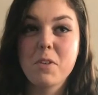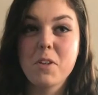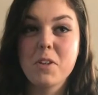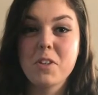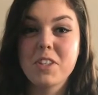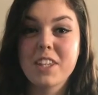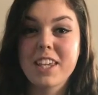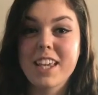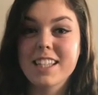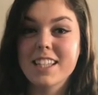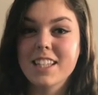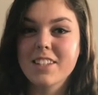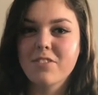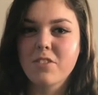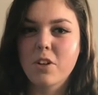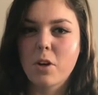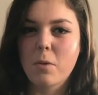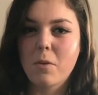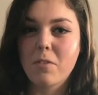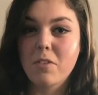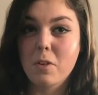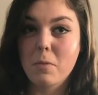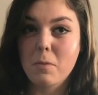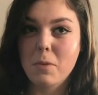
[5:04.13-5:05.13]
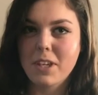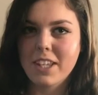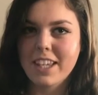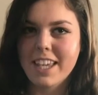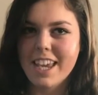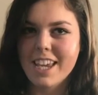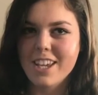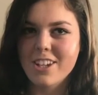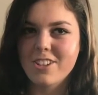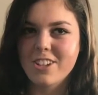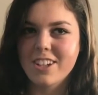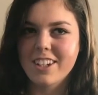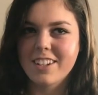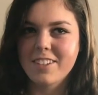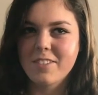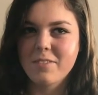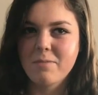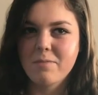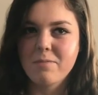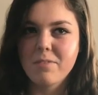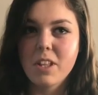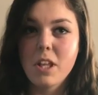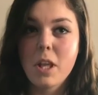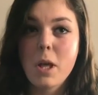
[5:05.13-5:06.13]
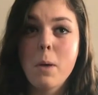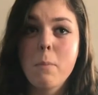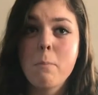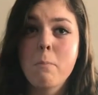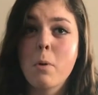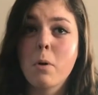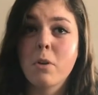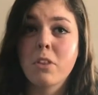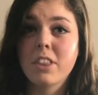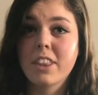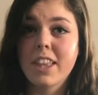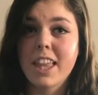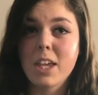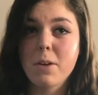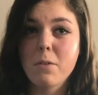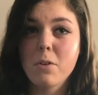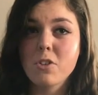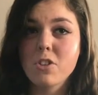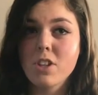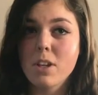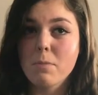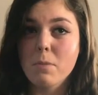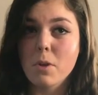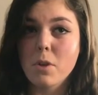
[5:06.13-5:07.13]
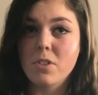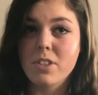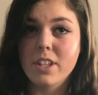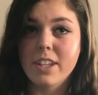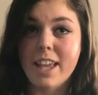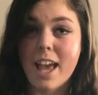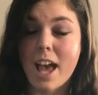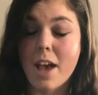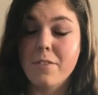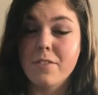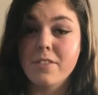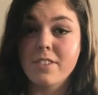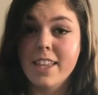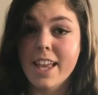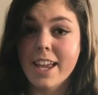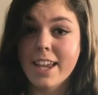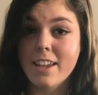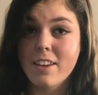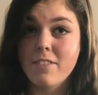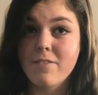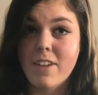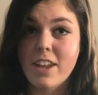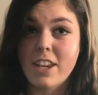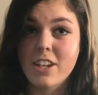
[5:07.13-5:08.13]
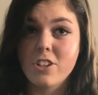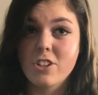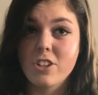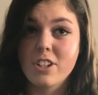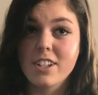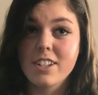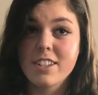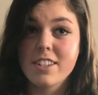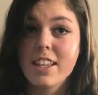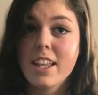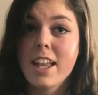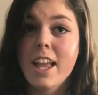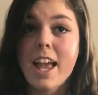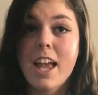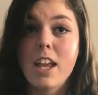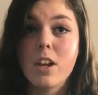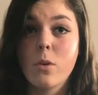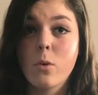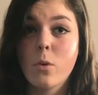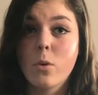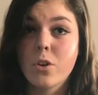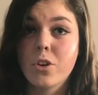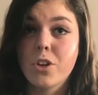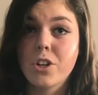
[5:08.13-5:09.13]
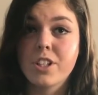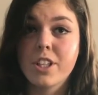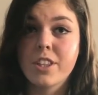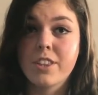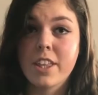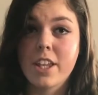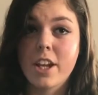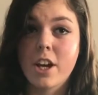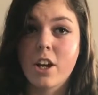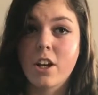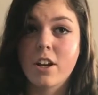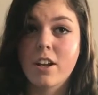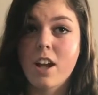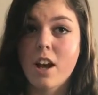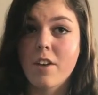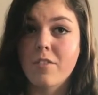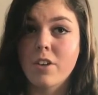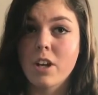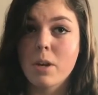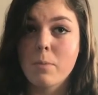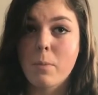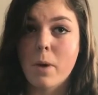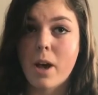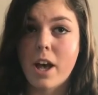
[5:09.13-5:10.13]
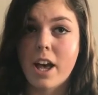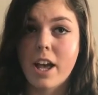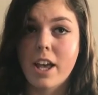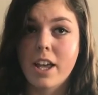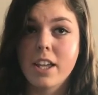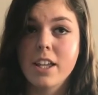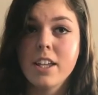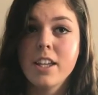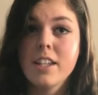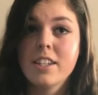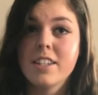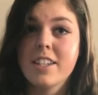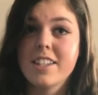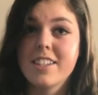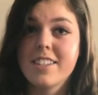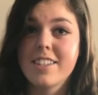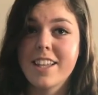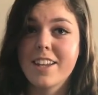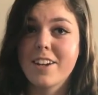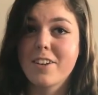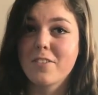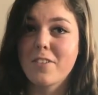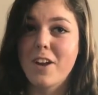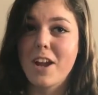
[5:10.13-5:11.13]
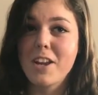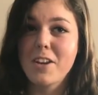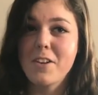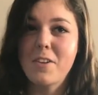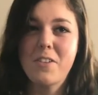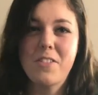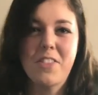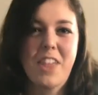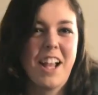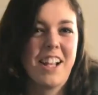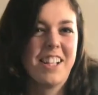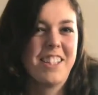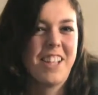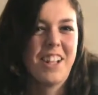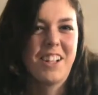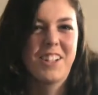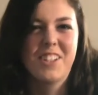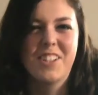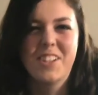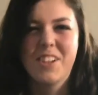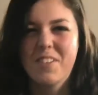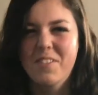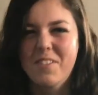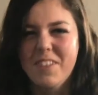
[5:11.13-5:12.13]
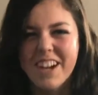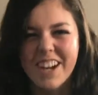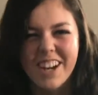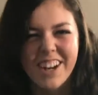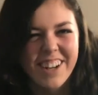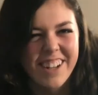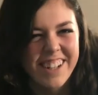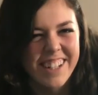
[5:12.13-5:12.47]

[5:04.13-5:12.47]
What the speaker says: music is a form of communication. Both language and music have set conventions and orders that they are governed by to set a right... Oh, that sounds so weird.